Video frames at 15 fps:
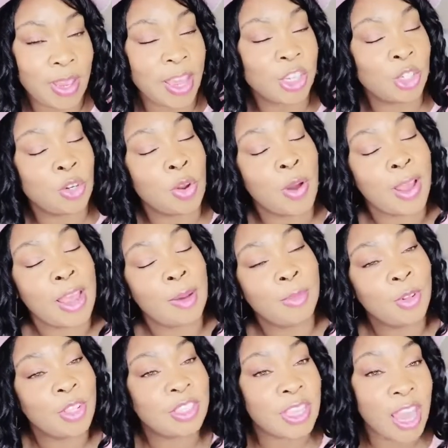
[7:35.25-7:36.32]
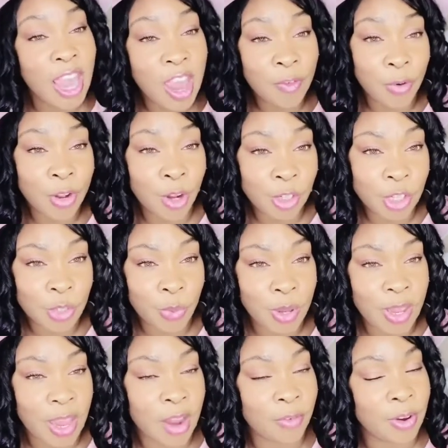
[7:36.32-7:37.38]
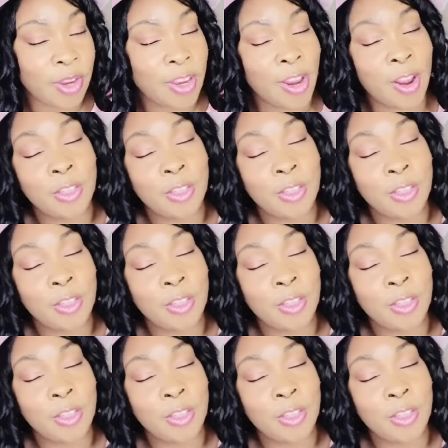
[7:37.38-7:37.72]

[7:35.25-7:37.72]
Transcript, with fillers: As you know, I come do this every Nurses Week, every year.